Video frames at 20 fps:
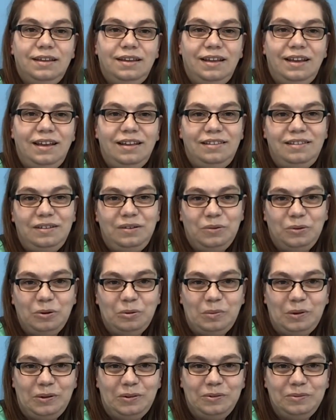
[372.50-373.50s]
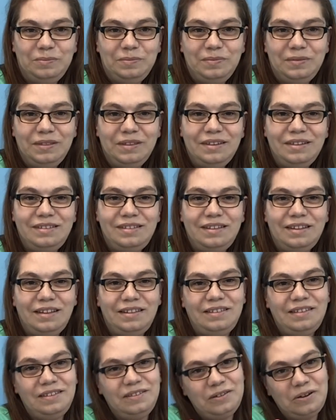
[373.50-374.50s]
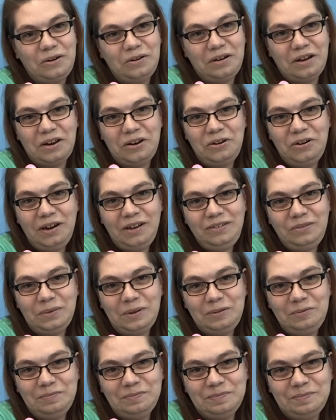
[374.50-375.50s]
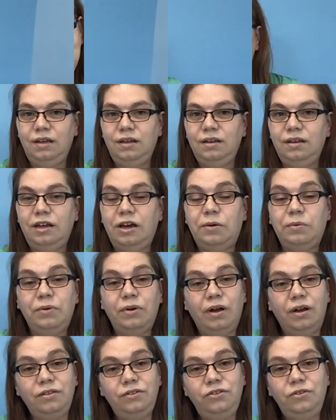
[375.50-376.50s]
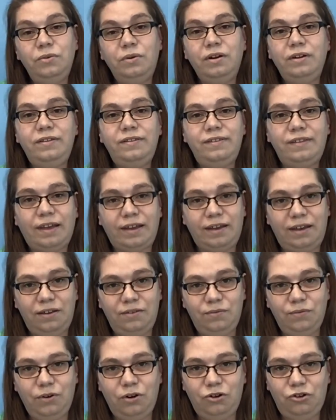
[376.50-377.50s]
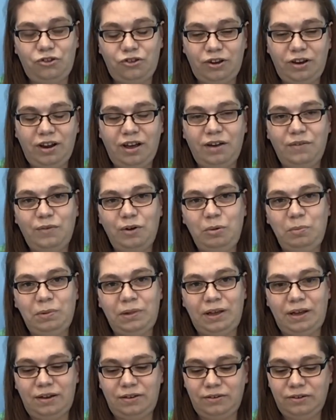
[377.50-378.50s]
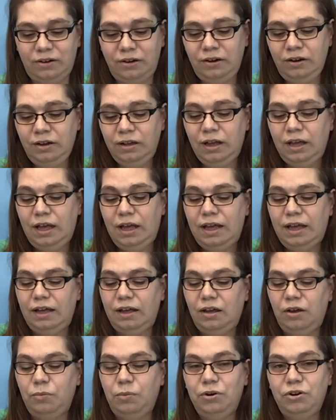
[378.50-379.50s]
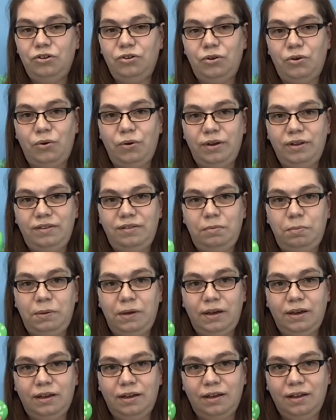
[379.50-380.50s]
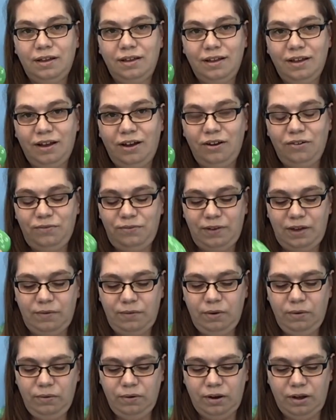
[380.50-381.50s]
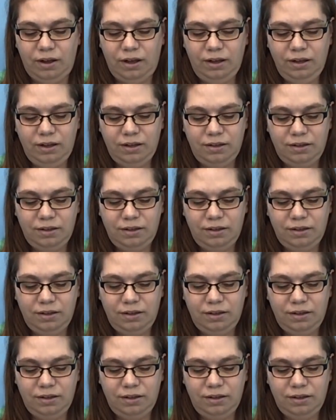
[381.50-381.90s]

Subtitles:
it's adorable. So let's get started on our next one. Now we're on to our second version of our planter. We're going to pick our favorite rock,